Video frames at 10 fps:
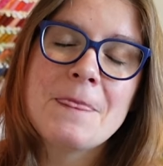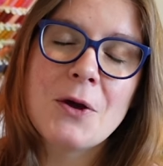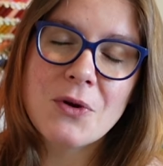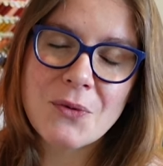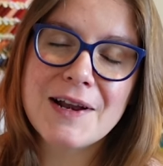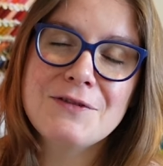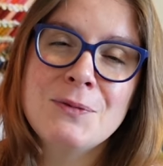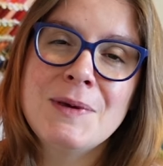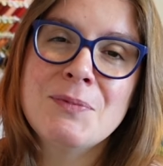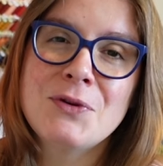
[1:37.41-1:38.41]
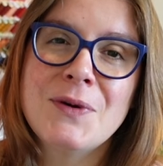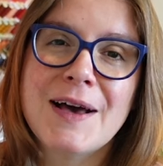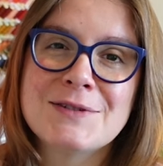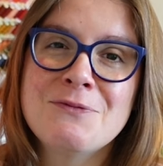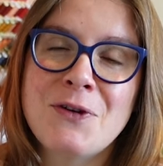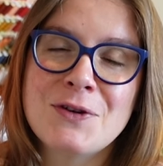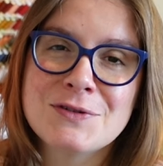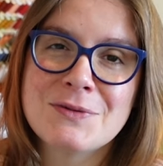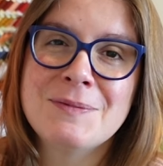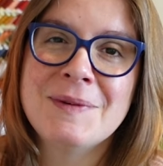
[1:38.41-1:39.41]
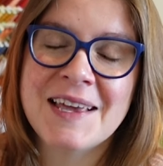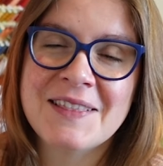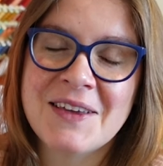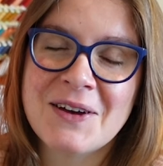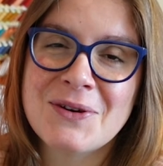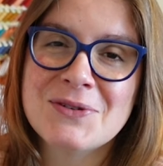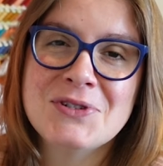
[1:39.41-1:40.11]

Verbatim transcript: There were quite a few people who got some photos with me in there though,